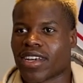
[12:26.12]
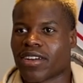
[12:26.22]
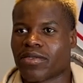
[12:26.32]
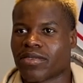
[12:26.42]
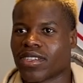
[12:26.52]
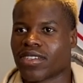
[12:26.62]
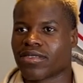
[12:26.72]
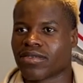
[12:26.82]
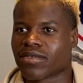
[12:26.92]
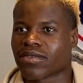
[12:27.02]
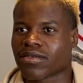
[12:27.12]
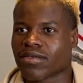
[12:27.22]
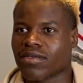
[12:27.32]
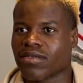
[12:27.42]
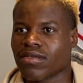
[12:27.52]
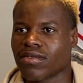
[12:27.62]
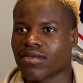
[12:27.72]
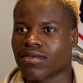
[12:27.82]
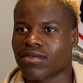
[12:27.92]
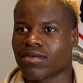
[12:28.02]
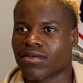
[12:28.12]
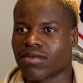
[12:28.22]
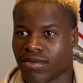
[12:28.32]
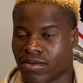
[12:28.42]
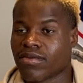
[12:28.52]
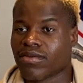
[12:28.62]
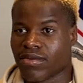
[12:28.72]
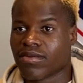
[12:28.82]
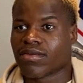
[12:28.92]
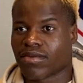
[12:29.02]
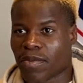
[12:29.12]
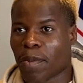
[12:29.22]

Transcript: Was that the first formal team you were on, soccer team?